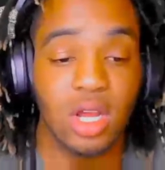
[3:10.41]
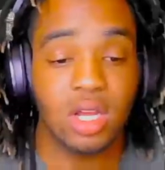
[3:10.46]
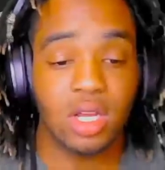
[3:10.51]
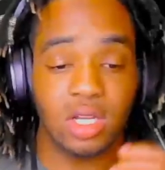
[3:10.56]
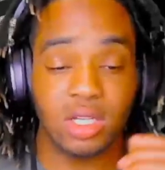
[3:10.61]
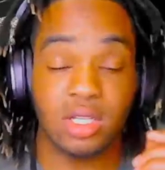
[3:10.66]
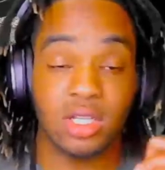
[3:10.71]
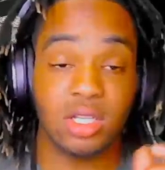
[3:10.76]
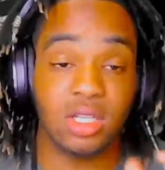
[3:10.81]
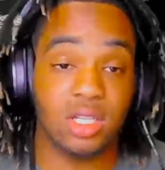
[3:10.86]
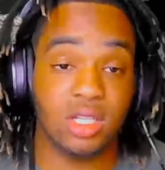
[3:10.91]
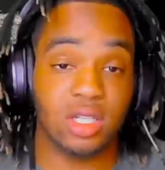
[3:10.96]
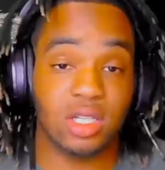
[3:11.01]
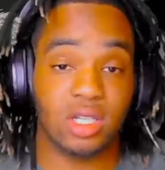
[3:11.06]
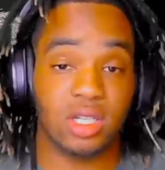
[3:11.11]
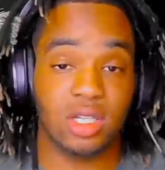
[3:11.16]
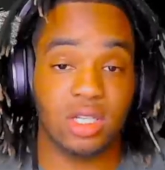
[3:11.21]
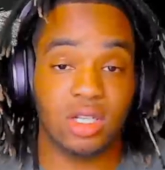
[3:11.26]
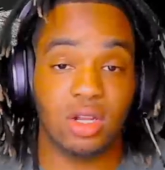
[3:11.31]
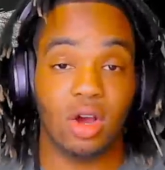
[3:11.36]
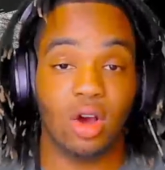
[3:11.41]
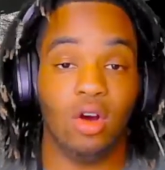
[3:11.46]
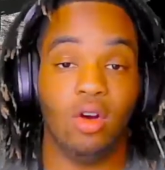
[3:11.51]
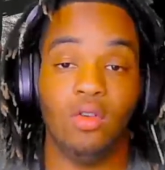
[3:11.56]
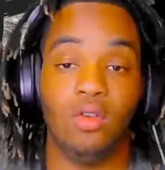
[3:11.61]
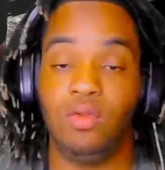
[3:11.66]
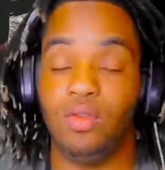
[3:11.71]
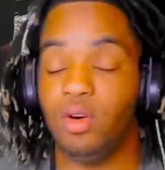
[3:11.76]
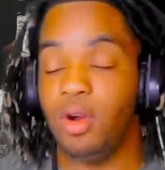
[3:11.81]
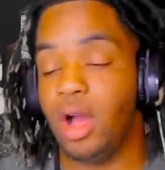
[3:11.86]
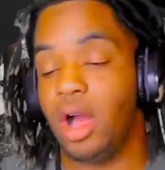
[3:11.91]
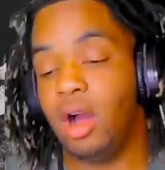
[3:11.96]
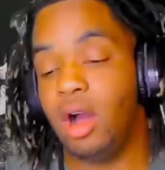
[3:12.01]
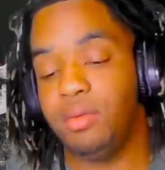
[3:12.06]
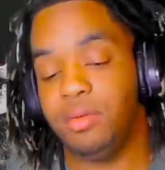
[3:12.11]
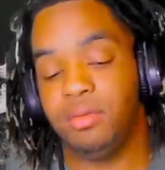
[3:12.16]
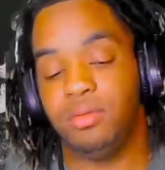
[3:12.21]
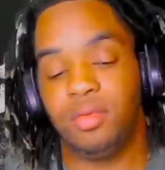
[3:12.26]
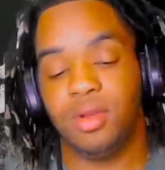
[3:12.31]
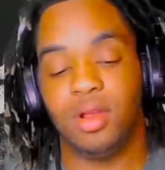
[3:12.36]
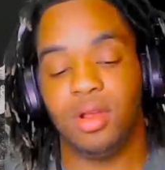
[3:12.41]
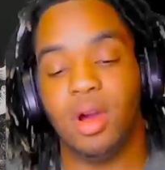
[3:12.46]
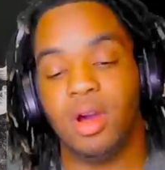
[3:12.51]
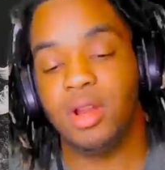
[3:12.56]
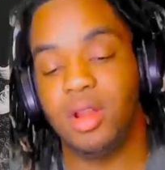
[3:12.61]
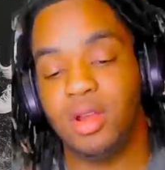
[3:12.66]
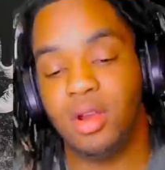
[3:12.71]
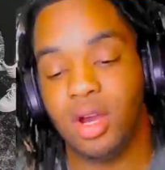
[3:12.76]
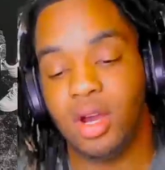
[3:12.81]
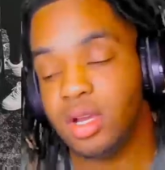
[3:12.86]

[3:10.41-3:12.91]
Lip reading: Because this is just the whole full album and audio.